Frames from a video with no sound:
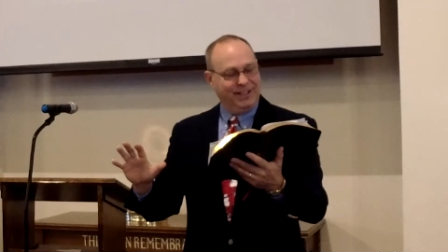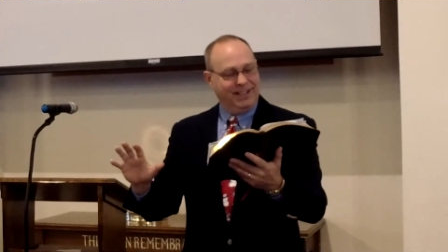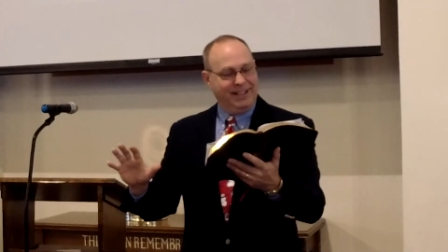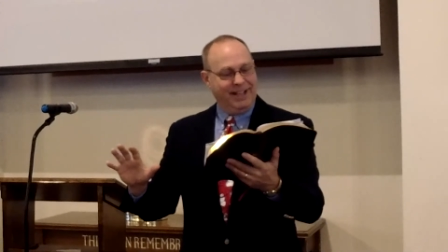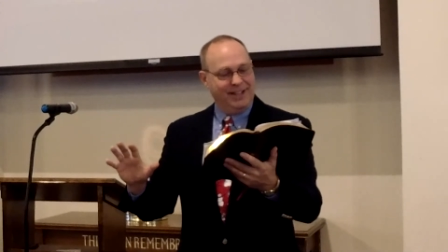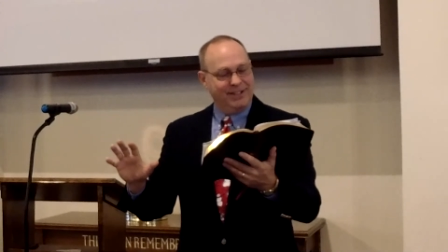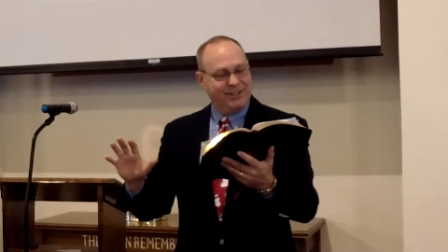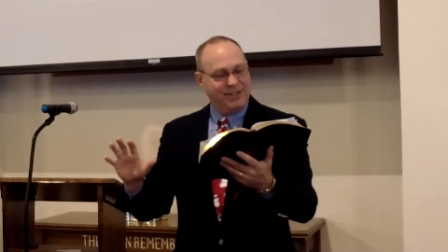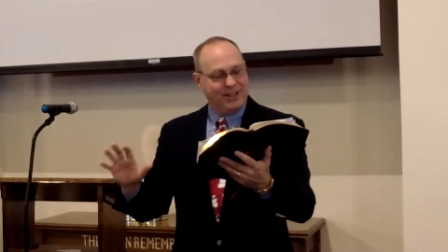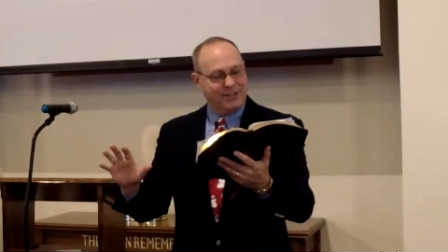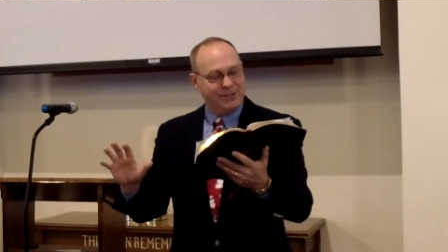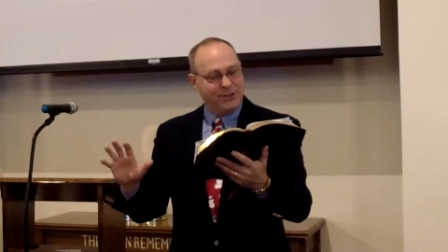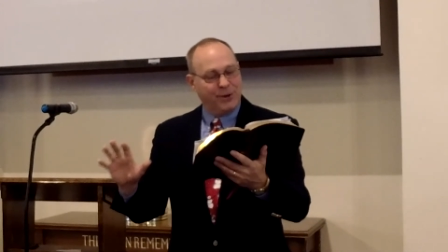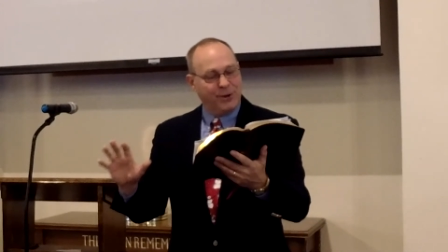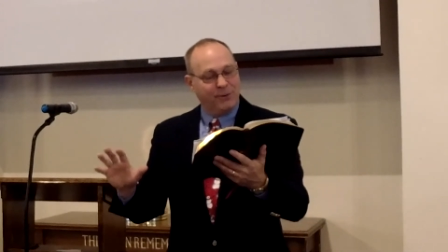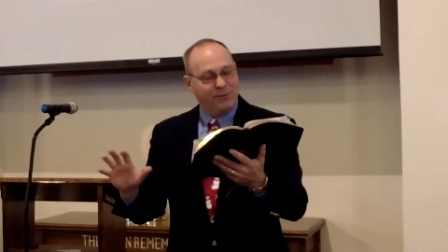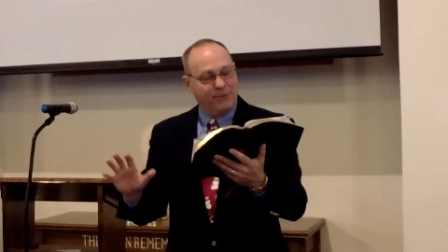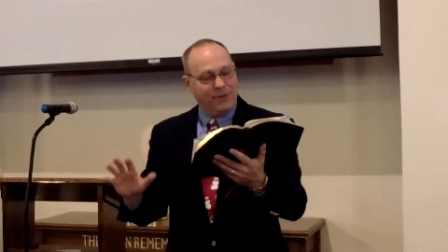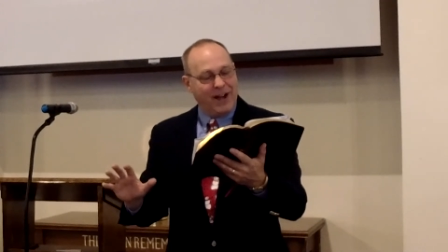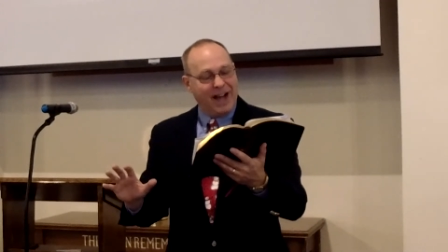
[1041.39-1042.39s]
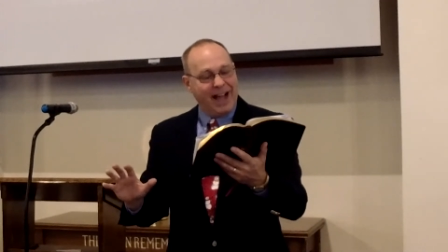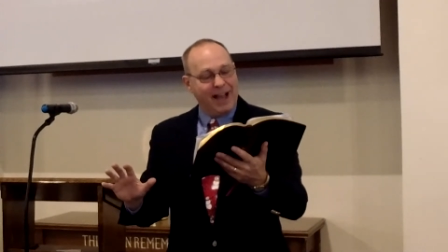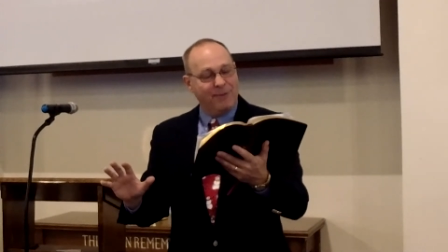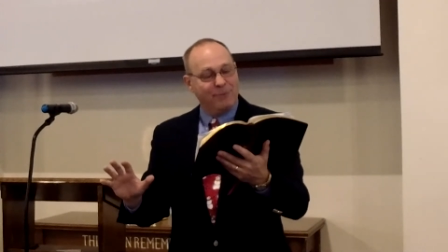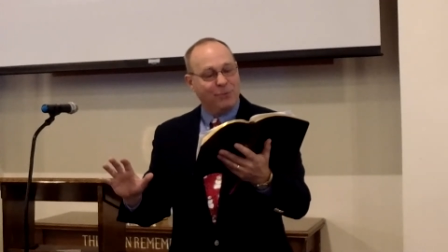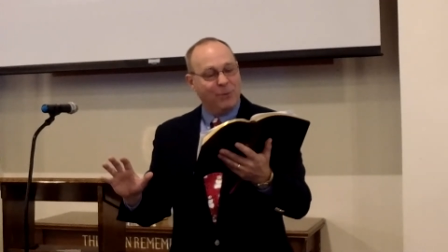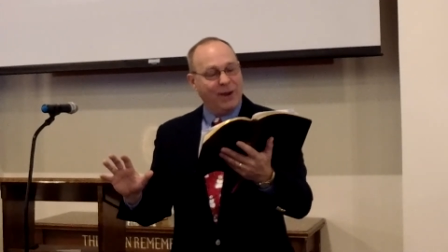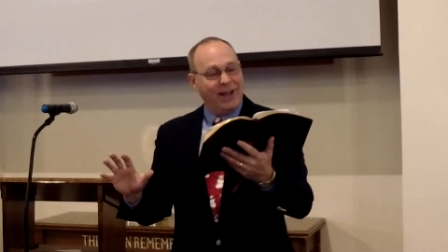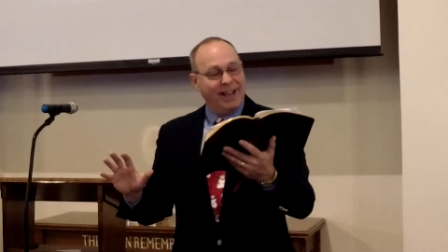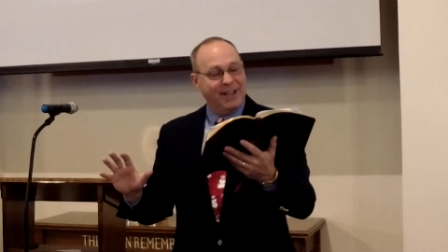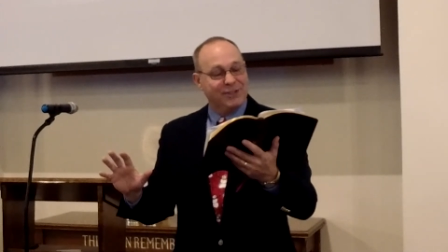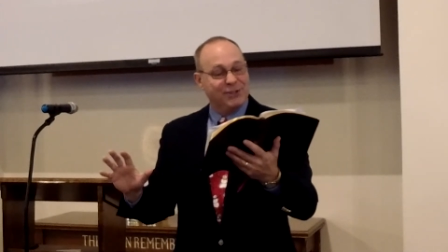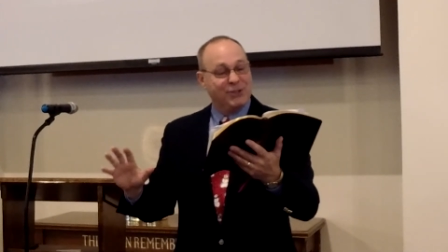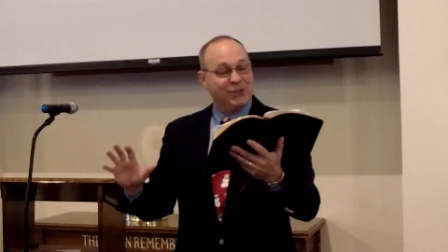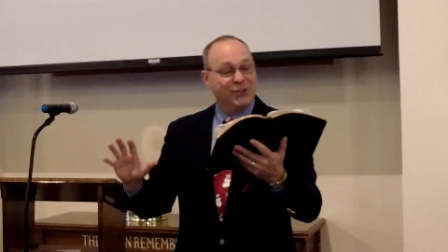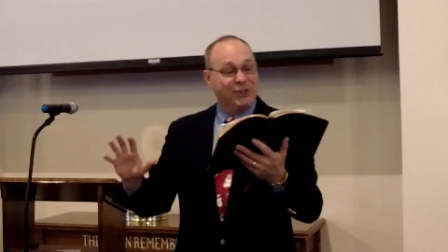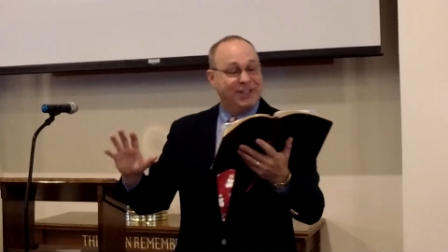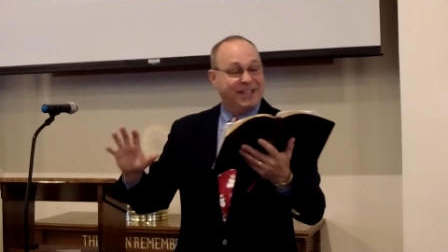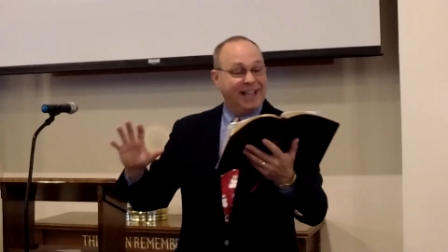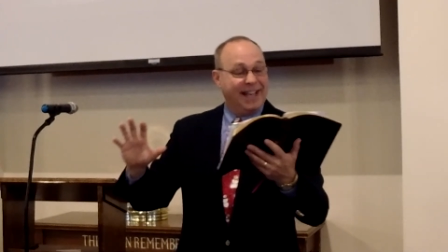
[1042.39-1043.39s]
He says there are five ways
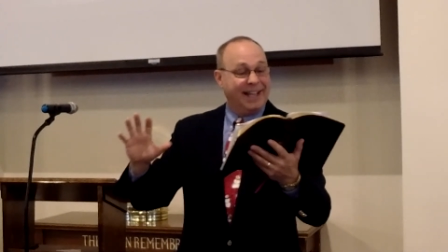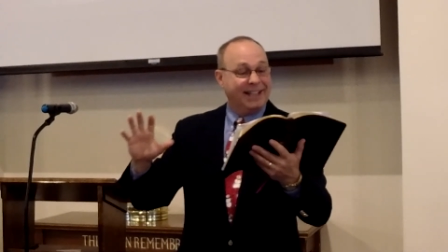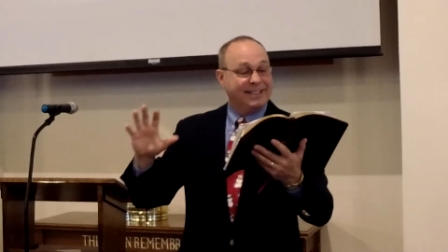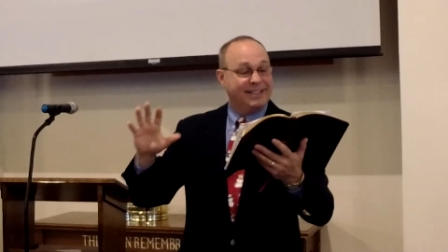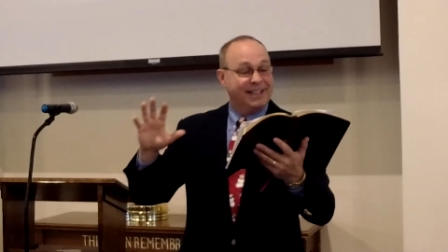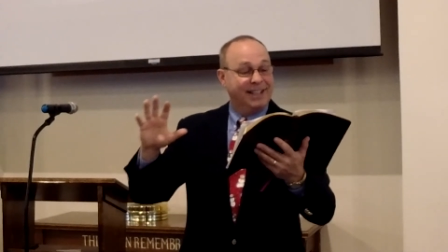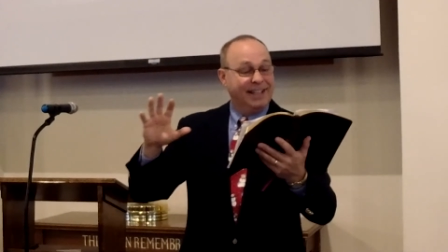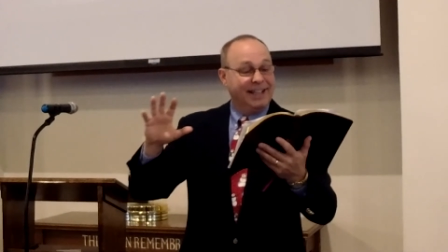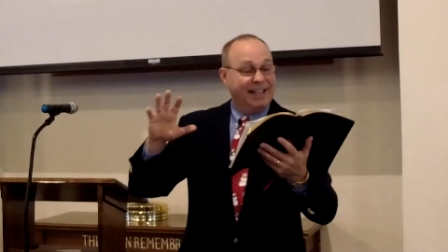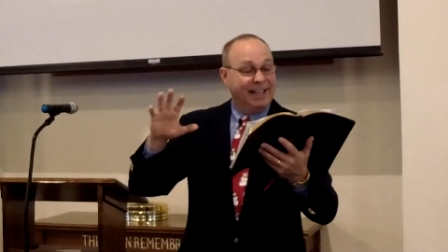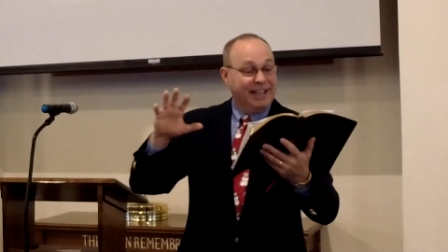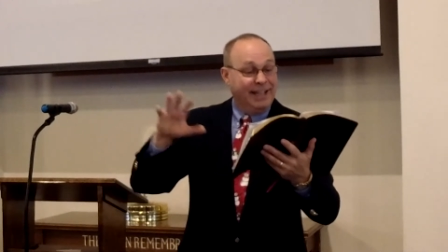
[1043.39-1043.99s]
to get